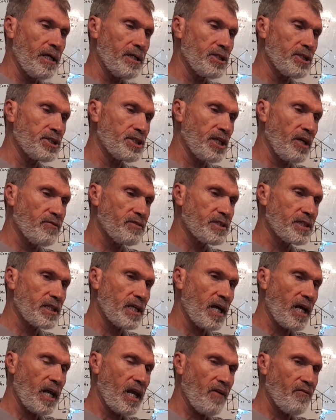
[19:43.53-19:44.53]
shifts
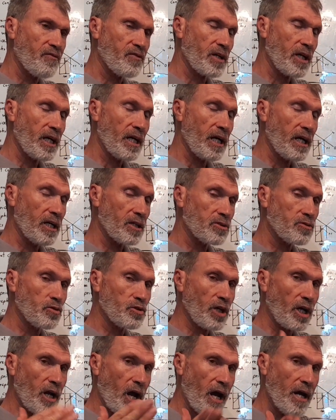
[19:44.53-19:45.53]
left to
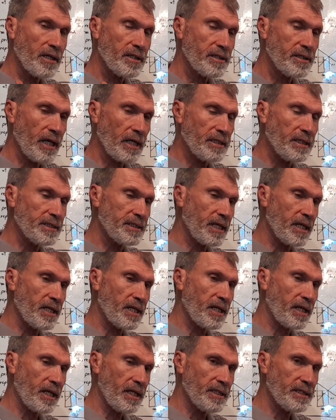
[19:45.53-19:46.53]
the right, that is,
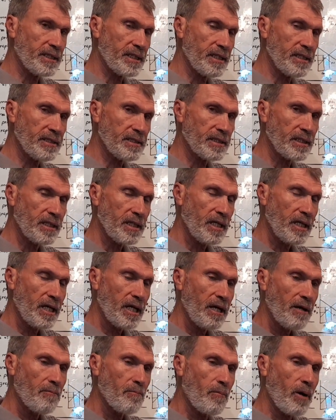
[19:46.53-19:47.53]
increases
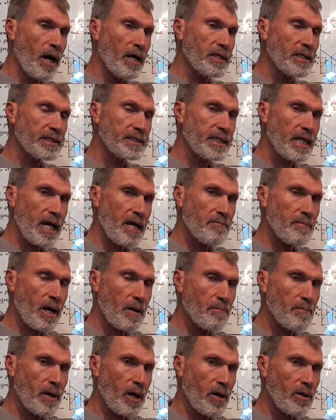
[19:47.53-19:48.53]
by the same
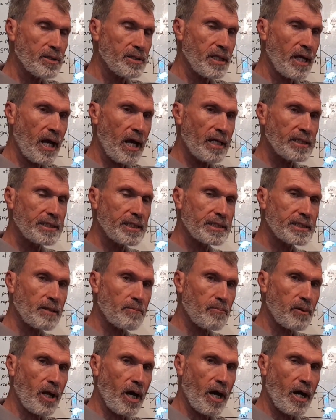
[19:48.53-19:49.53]
amount as the
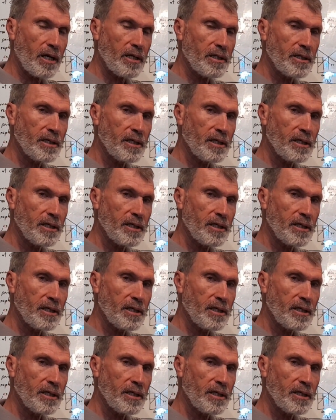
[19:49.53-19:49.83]
supply